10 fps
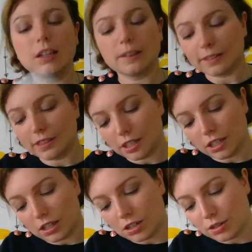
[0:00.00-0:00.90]

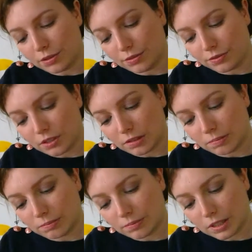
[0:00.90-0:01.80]
They are
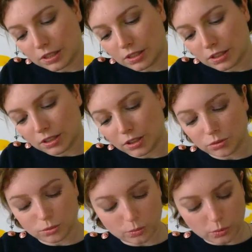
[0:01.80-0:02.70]

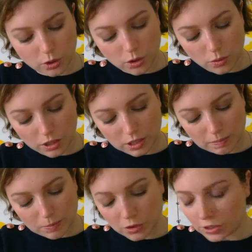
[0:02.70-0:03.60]
from
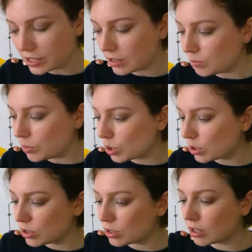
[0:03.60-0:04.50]
Rowan Morrison
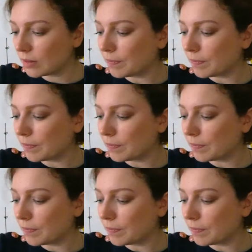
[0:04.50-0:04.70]
books.